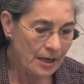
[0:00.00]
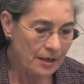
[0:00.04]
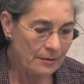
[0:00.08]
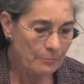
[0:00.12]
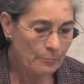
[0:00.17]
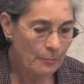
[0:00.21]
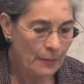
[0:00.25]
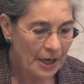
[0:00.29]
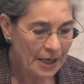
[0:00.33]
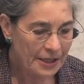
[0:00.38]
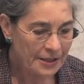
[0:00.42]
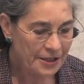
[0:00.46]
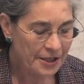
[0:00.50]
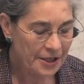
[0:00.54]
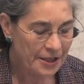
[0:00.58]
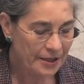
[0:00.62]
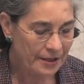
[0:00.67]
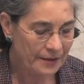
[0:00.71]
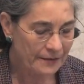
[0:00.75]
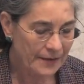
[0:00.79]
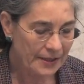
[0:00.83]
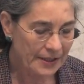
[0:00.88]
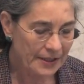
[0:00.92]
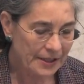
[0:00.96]
much
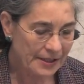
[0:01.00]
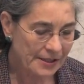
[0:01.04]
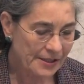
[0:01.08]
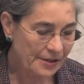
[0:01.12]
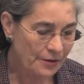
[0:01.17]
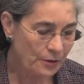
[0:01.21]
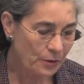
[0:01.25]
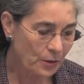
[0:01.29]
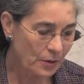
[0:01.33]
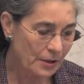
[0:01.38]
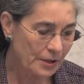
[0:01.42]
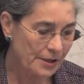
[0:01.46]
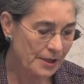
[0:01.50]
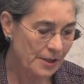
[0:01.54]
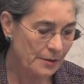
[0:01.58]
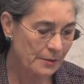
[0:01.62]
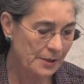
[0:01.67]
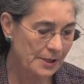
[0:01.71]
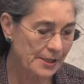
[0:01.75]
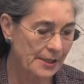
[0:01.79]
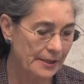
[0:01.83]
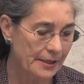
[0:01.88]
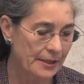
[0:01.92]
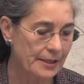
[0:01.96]
of the discourse
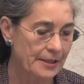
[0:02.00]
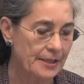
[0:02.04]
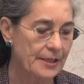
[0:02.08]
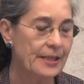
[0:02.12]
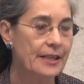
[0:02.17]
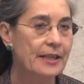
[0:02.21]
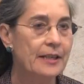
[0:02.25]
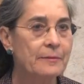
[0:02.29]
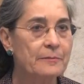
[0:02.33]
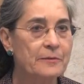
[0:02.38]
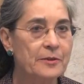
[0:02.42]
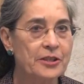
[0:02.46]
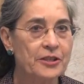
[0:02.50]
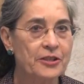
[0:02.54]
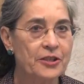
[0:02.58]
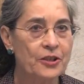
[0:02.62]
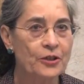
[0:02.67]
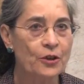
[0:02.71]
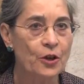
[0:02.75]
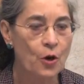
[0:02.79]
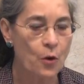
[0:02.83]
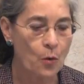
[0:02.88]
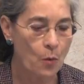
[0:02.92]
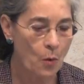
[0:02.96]
was an attempt
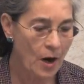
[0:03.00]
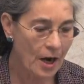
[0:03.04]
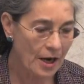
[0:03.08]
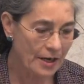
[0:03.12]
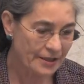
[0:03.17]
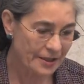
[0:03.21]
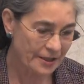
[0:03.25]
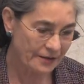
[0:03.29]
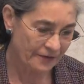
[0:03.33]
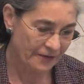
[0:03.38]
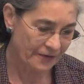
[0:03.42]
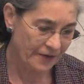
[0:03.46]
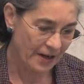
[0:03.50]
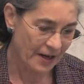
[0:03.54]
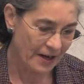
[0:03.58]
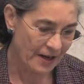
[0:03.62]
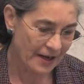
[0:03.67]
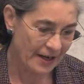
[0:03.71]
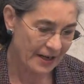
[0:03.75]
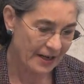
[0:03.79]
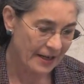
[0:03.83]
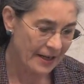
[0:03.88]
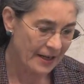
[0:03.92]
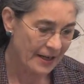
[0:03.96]
to
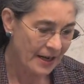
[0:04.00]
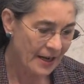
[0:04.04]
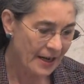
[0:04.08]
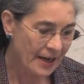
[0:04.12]
quantify